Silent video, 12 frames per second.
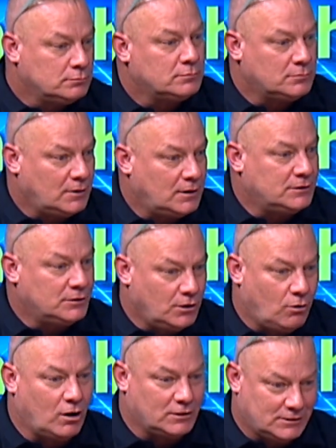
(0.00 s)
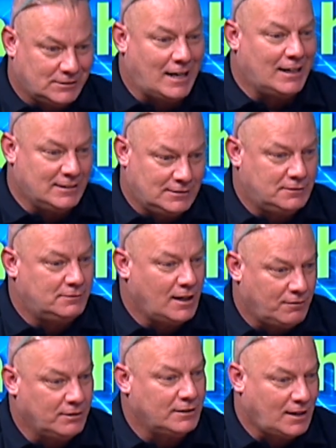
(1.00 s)
As you know, our society is
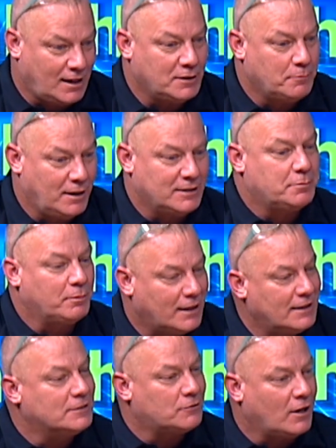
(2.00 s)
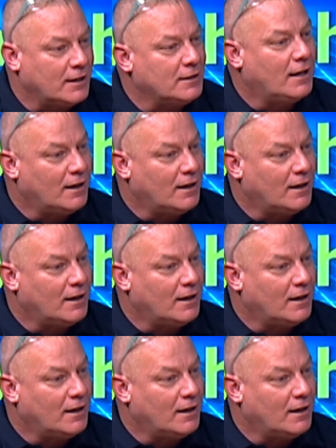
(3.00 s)
definitely not in the best place right now.